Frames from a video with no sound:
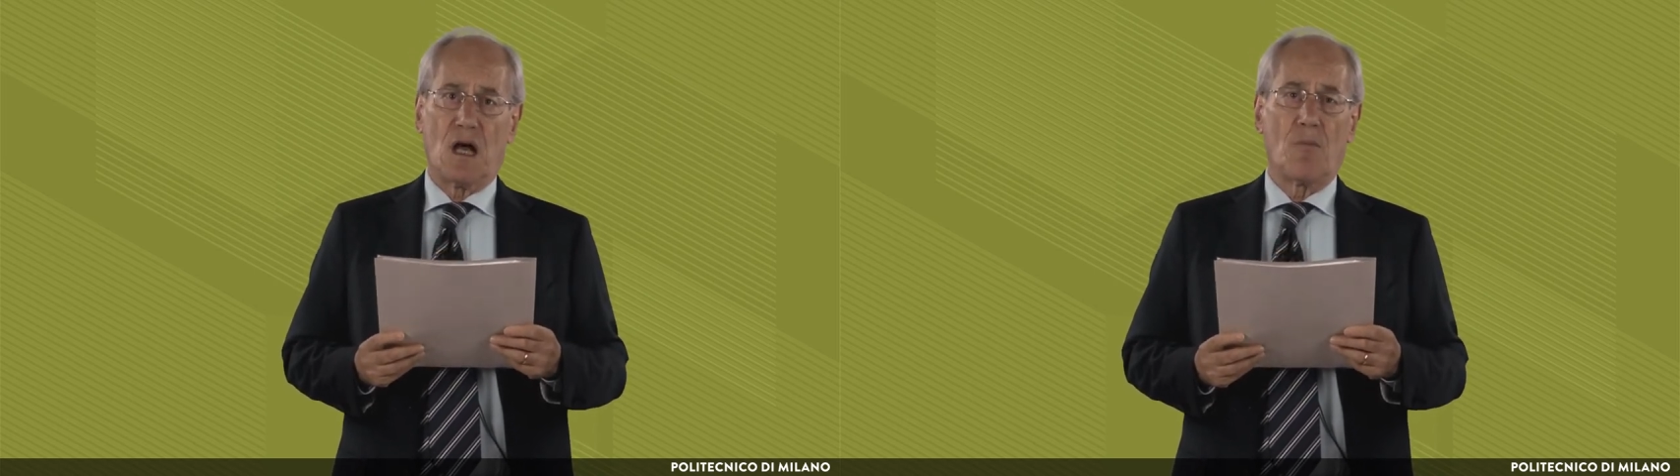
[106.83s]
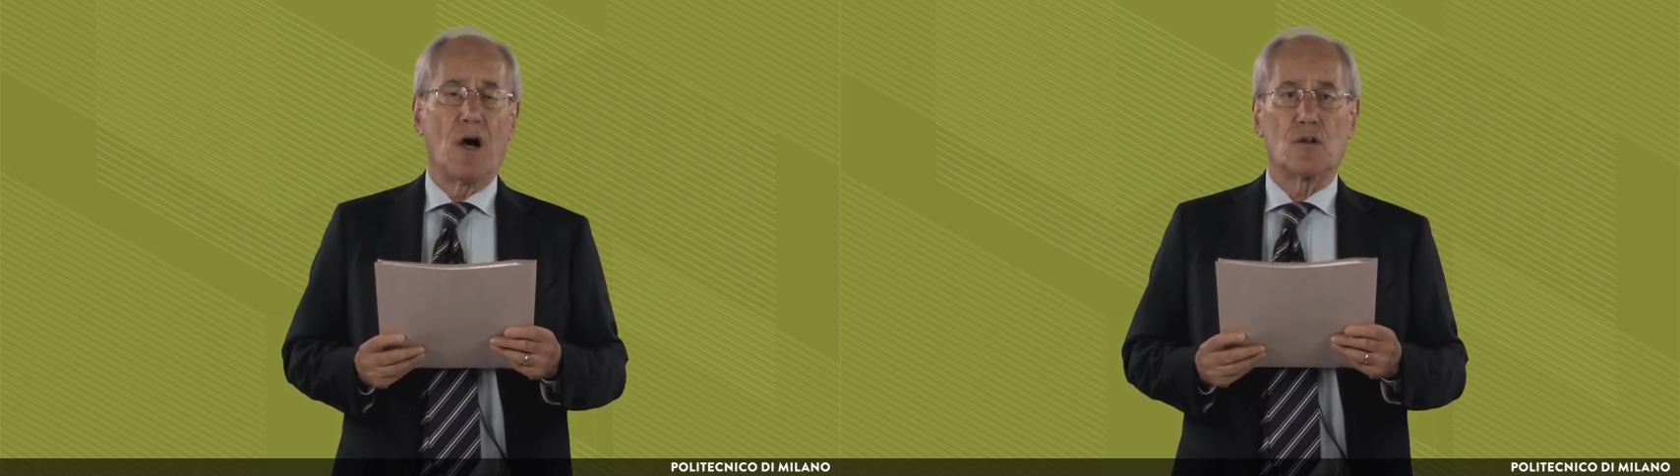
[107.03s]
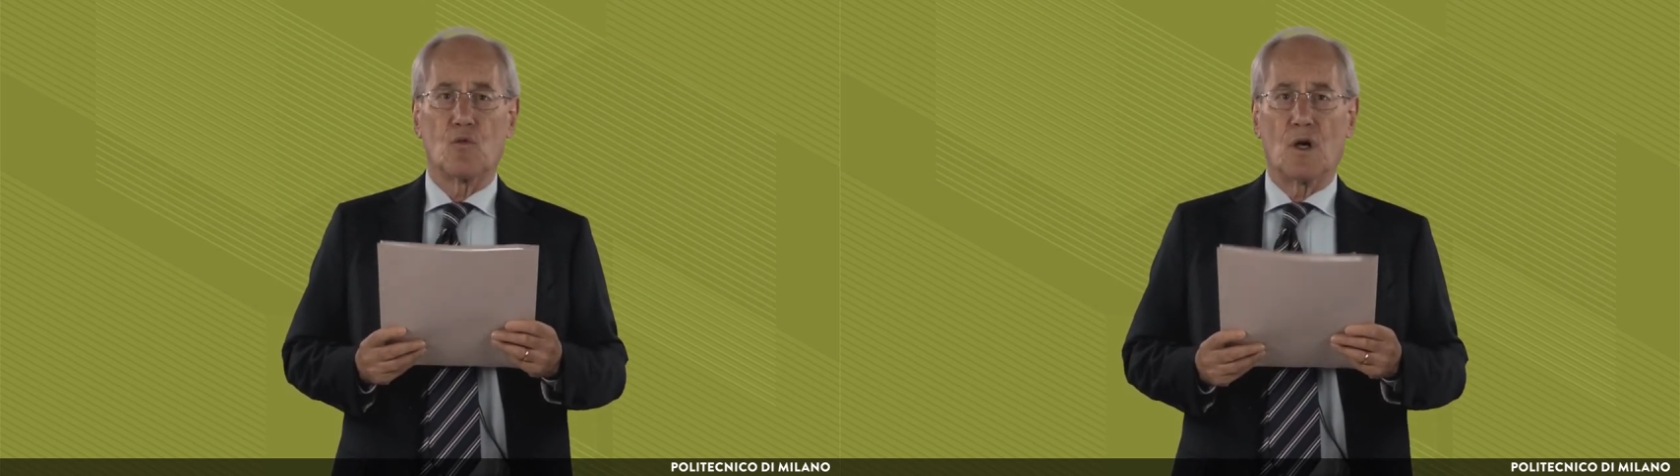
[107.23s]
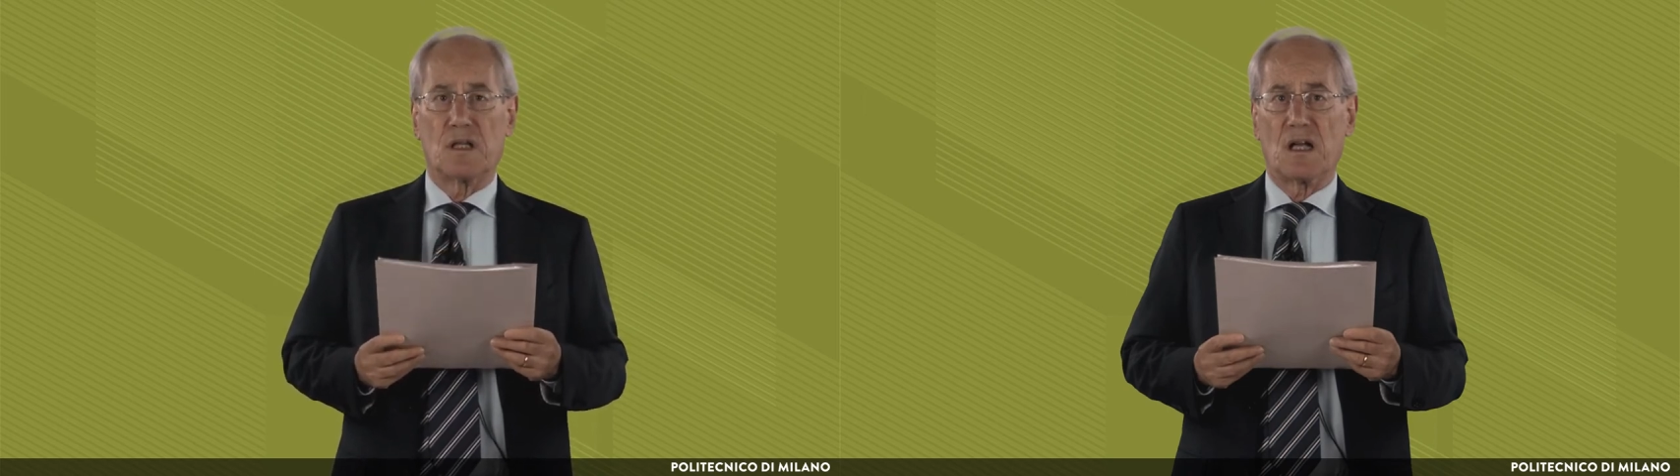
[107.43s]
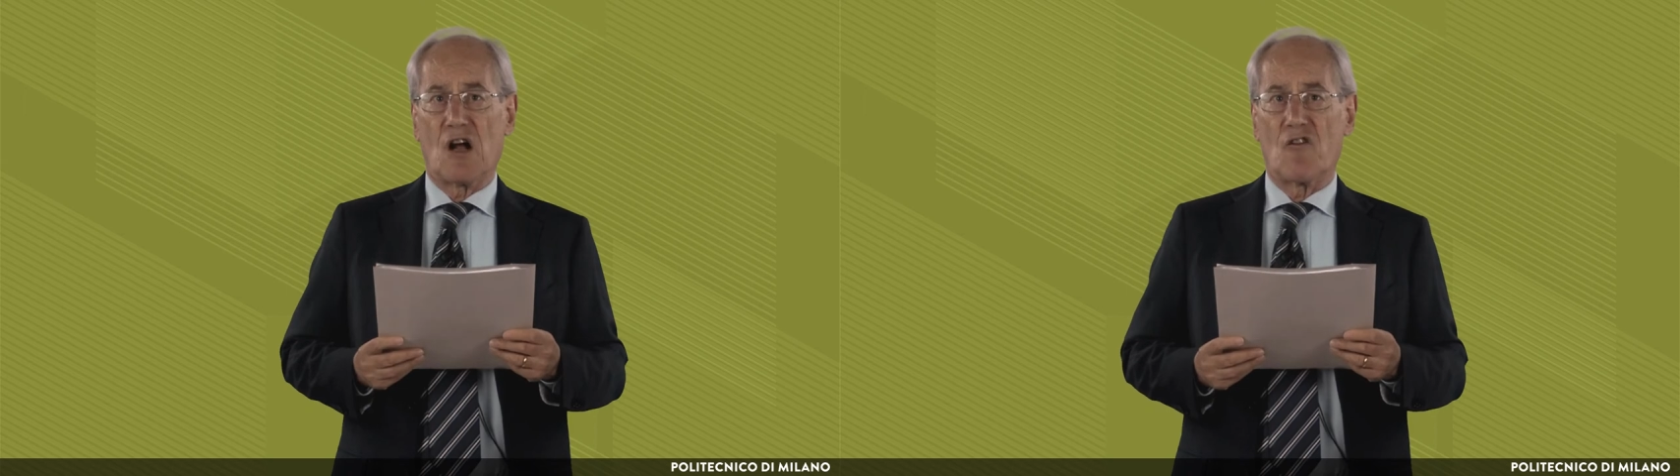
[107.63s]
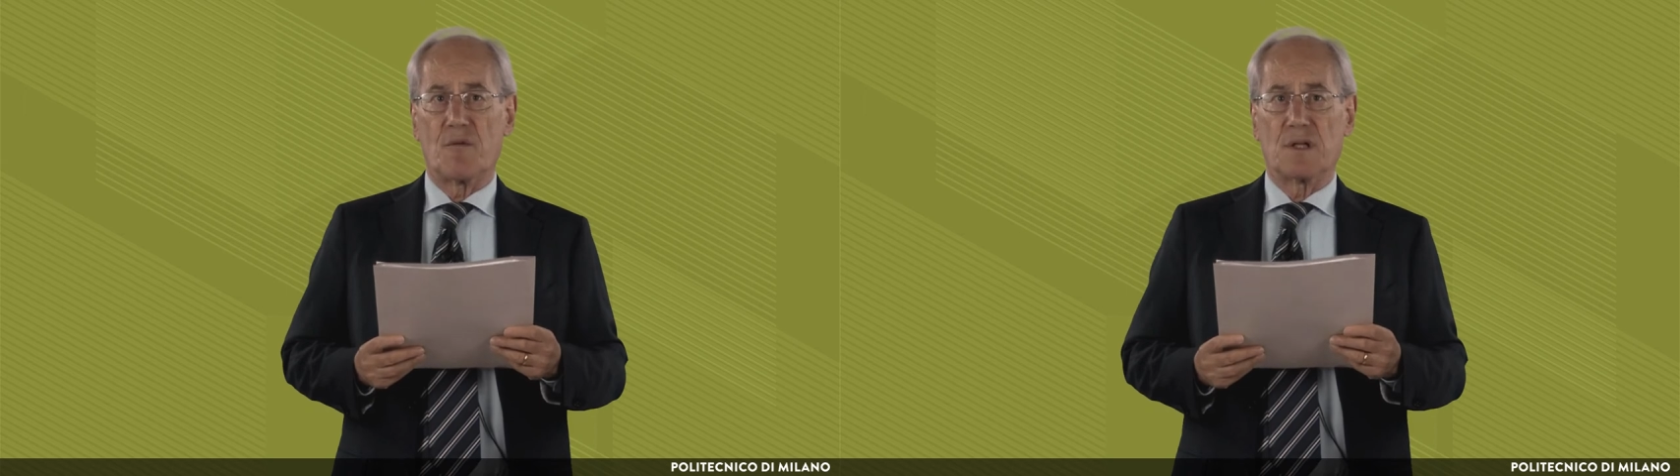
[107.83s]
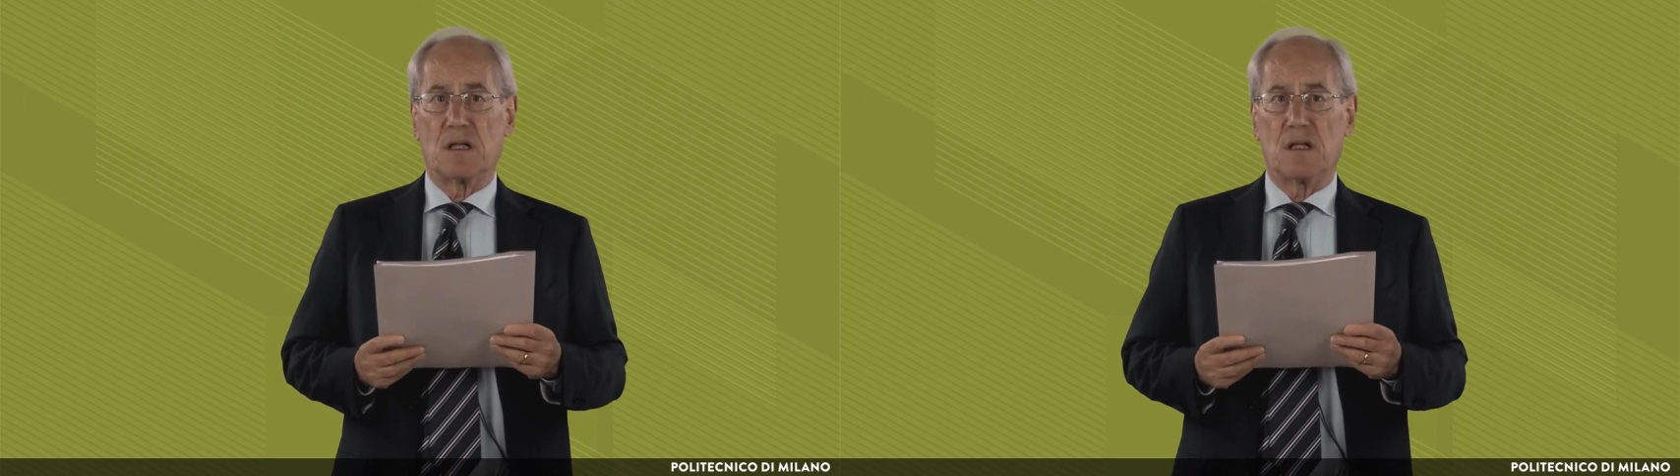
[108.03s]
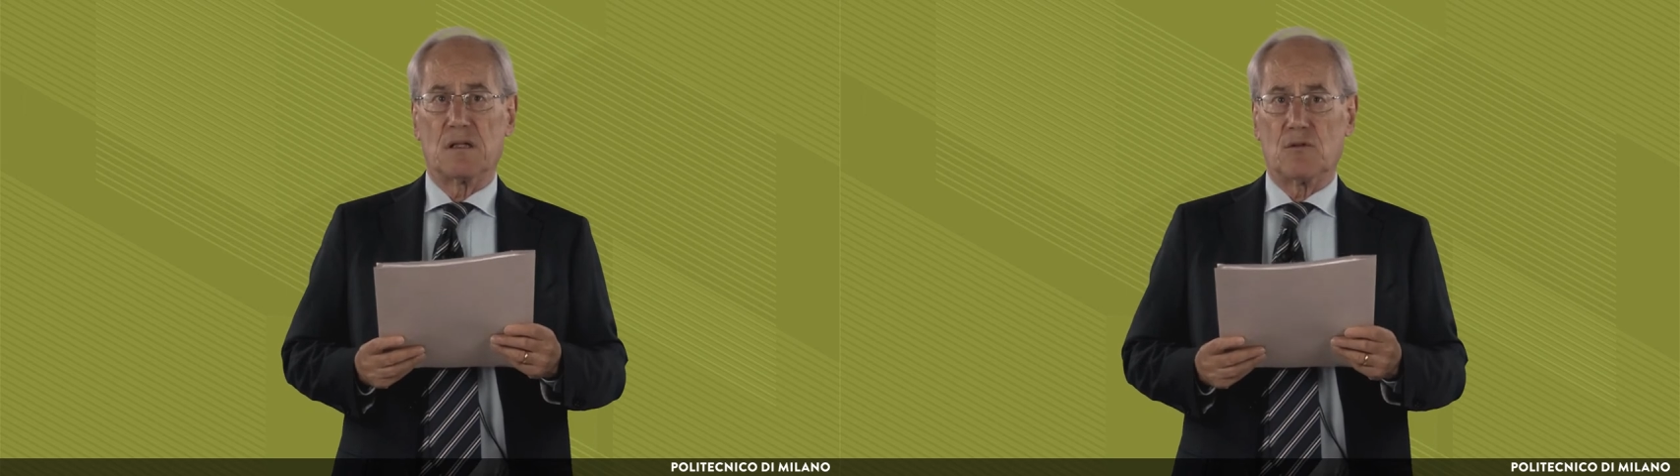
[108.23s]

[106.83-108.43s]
about what the government